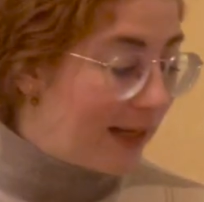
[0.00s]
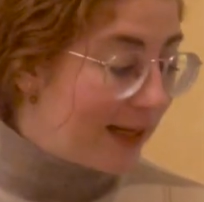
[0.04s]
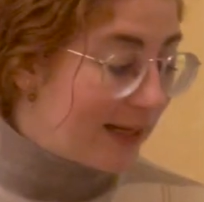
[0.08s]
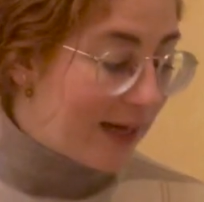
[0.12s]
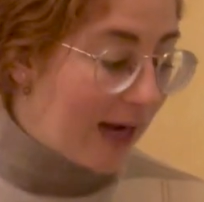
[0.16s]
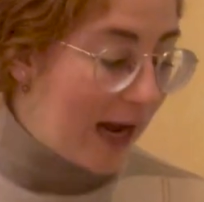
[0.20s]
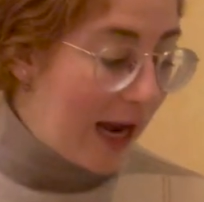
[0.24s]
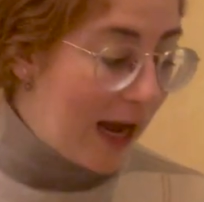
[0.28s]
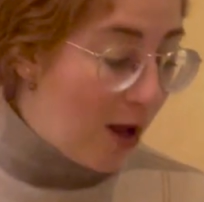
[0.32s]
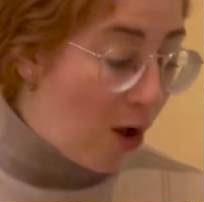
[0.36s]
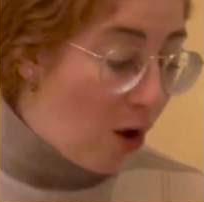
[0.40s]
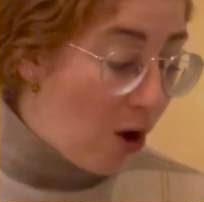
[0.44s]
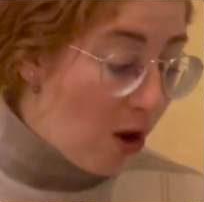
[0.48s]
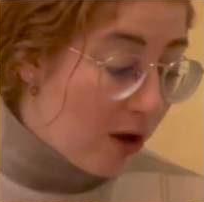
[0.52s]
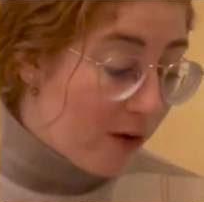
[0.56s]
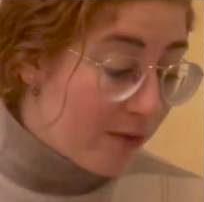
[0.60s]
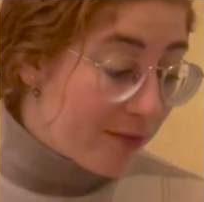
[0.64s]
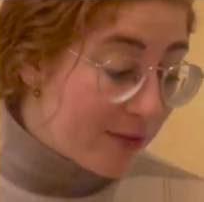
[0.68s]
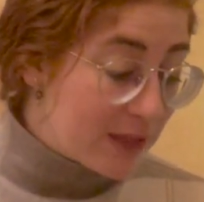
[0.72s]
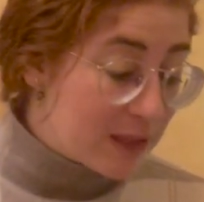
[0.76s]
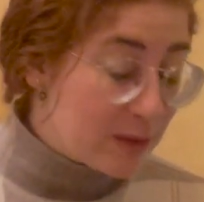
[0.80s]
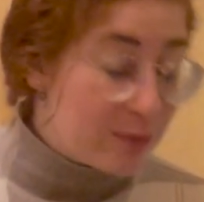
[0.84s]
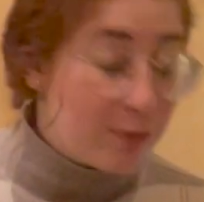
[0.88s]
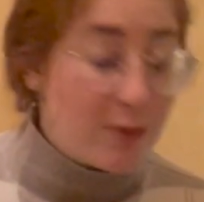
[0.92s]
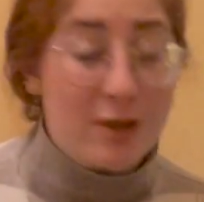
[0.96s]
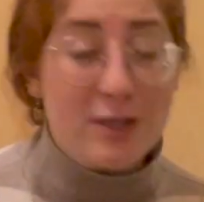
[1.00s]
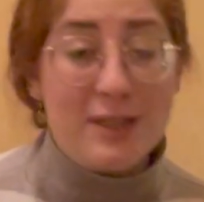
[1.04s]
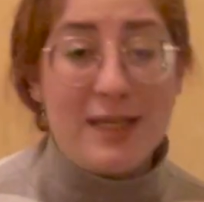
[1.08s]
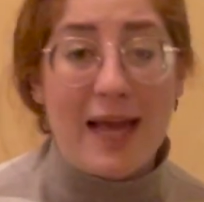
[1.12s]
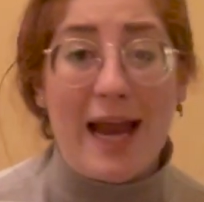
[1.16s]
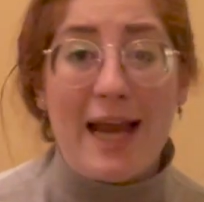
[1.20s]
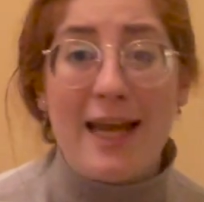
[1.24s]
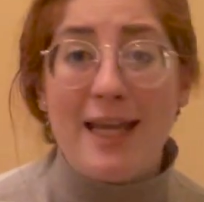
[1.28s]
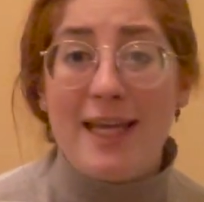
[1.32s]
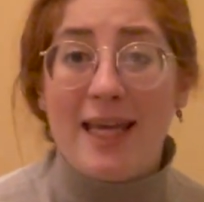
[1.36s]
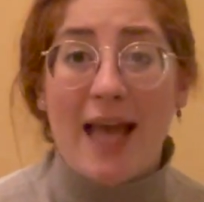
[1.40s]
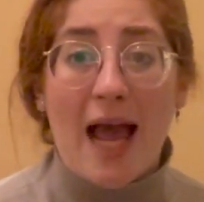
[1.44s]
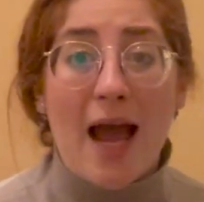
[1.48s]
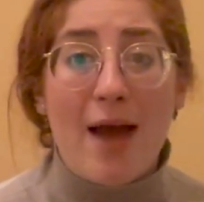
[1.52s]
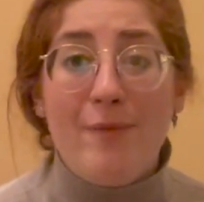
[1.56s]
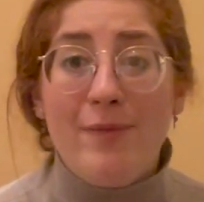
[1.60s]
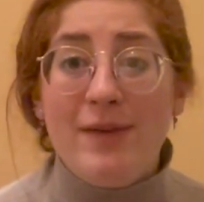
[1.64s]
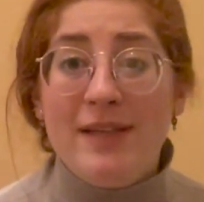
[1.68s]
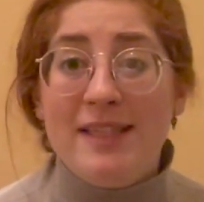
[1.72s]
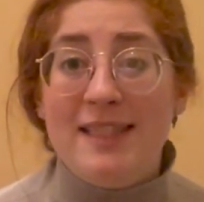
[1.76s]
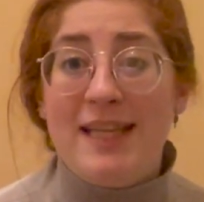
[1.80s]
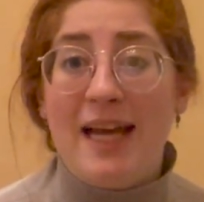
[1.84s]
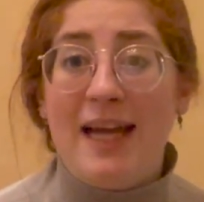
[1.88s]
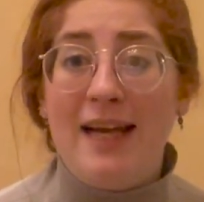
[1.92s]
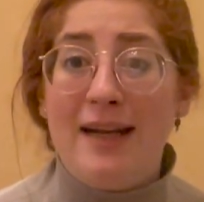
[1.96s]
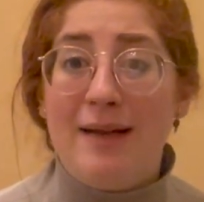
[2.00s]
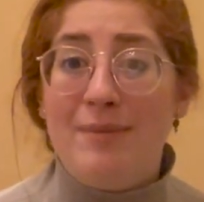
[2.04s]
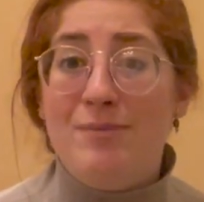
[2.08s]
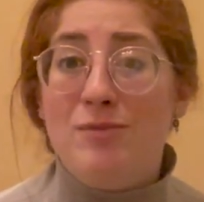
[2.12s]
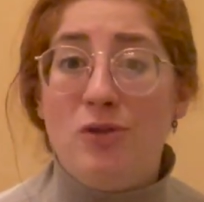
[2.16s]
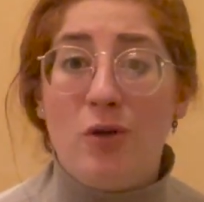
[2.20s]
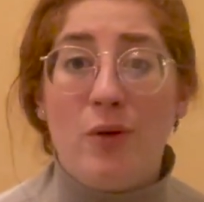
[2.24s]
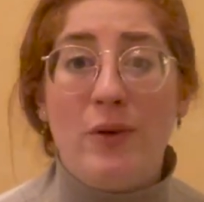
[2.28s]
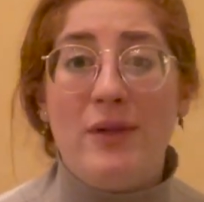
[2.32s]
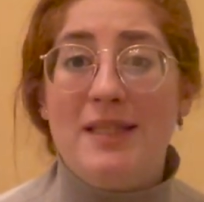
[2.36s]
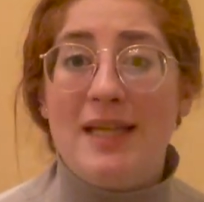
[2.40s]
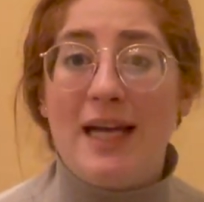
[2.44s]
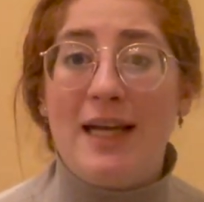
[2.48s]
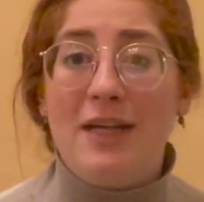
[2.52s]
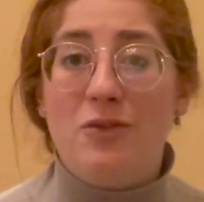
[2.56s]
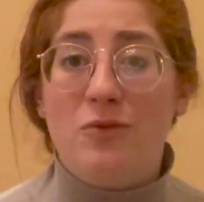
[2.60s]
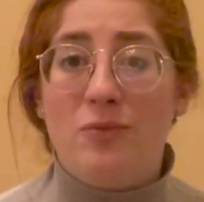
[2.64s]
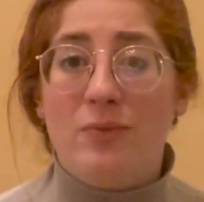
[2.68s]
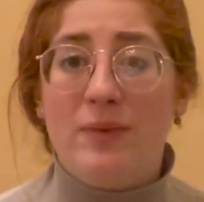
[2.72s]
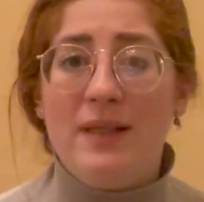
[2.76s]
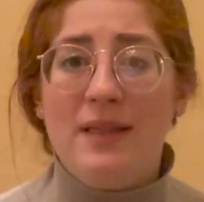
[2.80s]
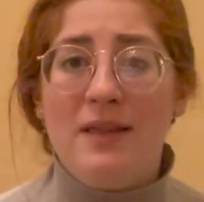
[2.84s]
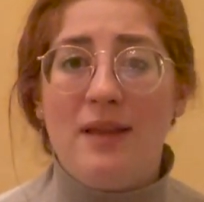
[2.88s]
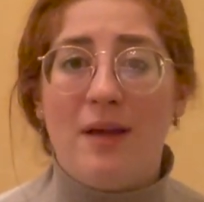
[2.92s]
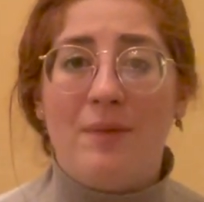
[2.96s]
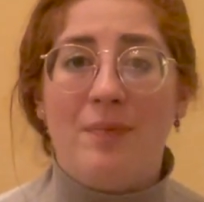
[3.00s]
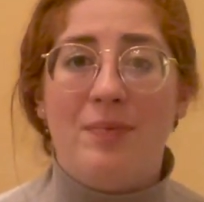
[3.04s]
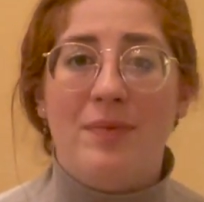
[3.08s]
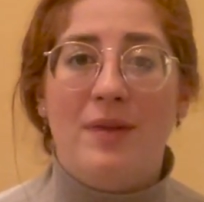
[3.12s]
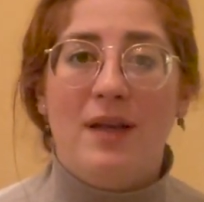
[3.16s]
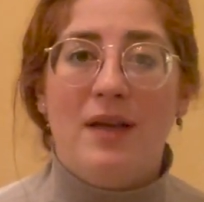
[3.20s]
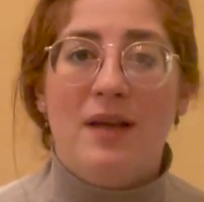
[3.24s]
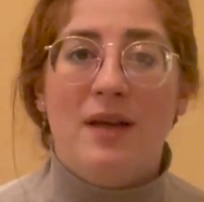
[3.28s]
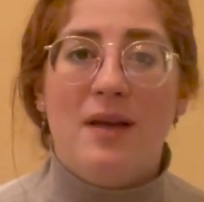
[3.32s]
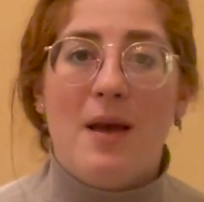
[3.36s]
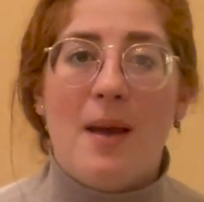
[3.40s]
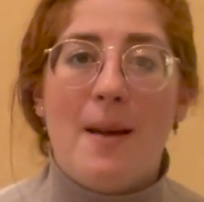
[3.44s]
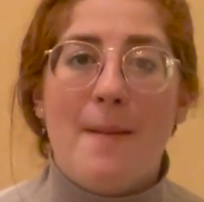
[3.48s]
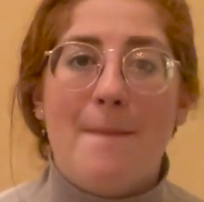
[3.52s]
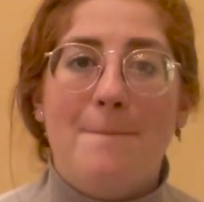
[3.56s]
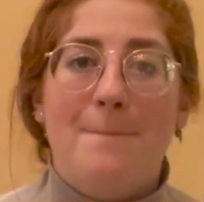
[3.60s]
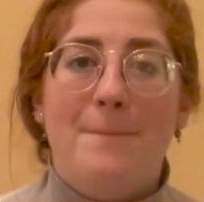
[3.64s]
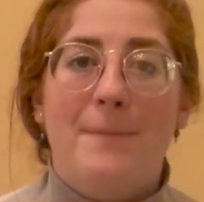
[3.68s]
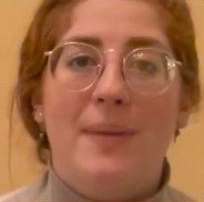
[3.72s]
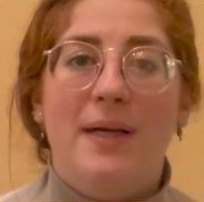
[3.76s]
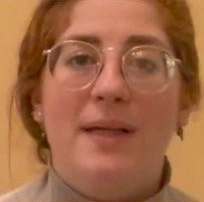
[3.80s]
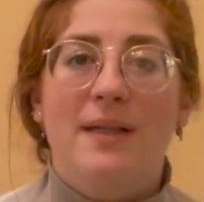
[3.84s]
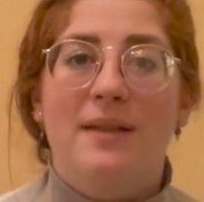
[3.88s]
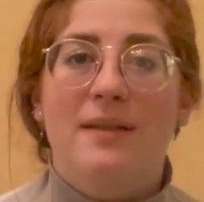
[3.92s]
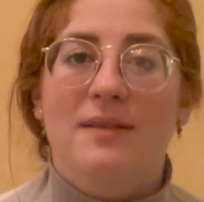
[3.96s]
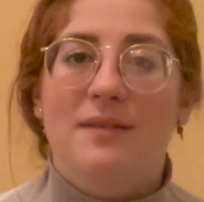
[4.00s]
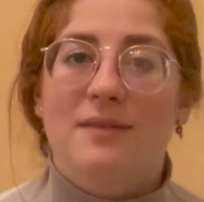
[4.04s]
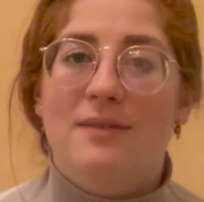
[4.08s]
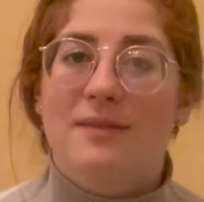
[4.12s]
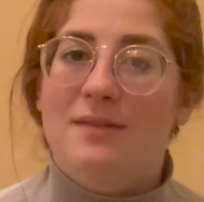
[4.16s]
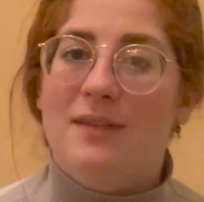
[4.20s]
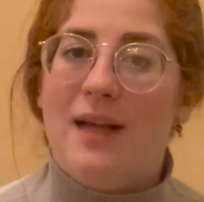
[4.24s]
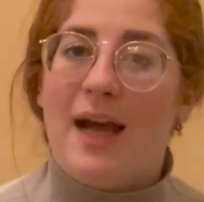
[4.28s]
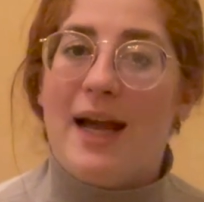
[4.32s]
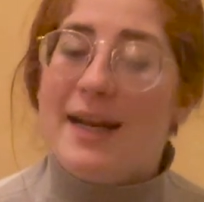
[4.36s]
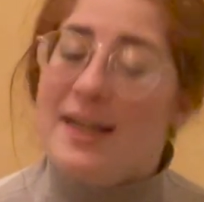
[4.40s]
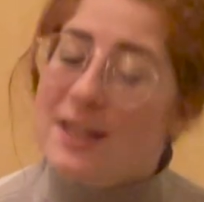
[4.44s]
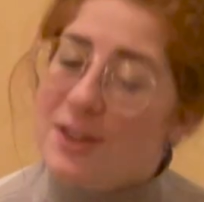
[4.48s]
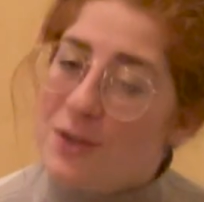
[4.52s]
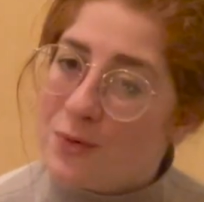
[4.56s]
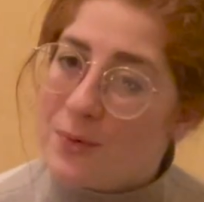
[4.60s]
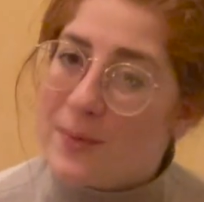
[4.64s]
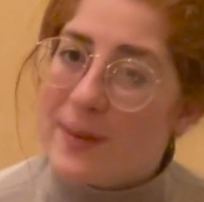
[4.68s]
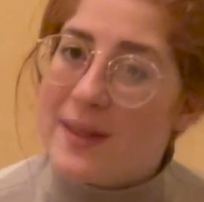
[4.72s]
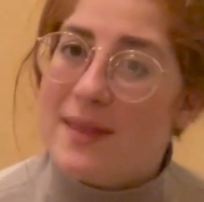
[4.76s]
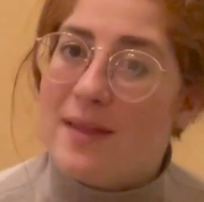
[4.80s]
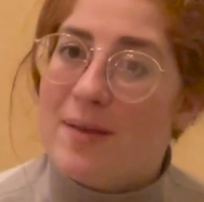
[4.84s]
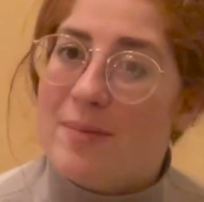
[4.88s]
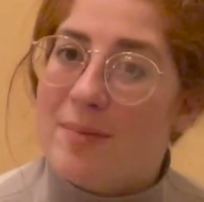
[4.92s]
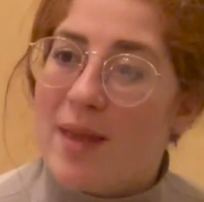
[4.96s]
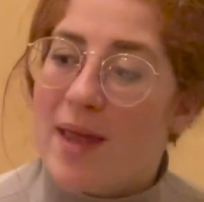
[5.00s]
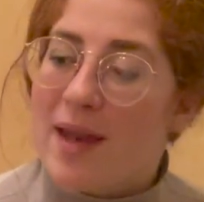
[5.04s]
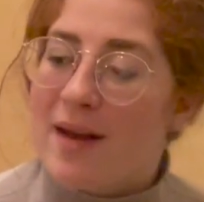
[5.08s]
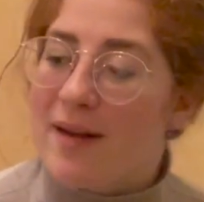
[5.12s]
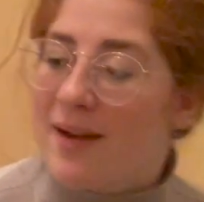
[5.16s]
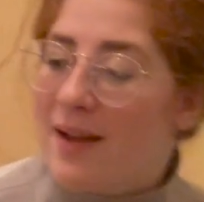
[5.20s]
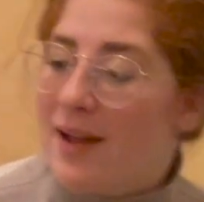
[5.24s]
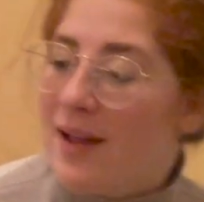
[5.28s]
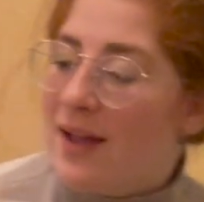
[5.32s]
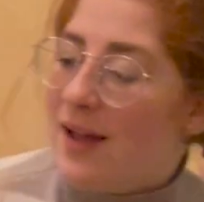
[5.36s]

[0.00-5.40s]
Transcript: Like, all of these books, I'm excited. I'm so excited to read them, but I need to read them then.